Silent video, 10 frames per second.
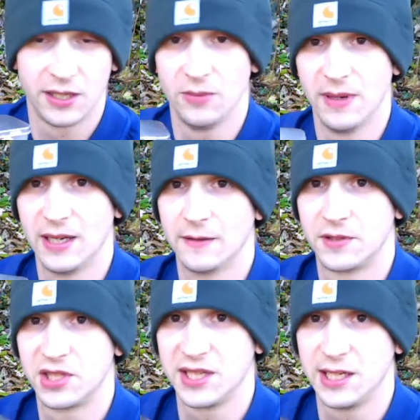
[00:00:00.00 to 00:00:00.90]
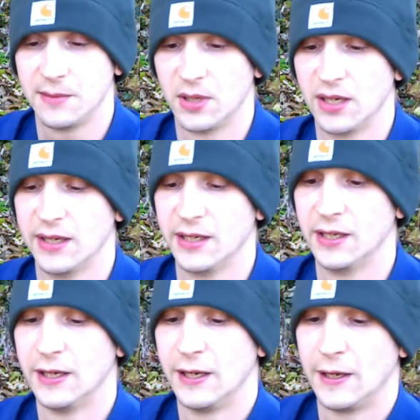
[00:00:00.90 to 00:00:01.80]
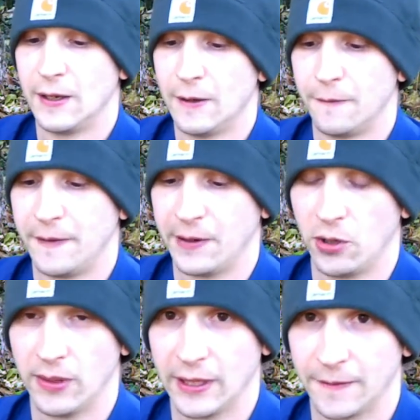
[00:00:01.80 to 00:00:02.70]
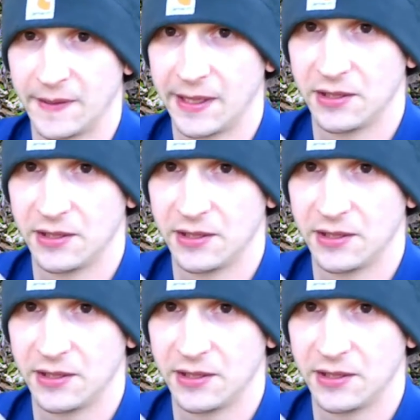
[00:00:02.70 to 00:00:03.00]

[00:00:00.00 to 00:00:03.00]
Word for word: You may have seen my ferro rod fire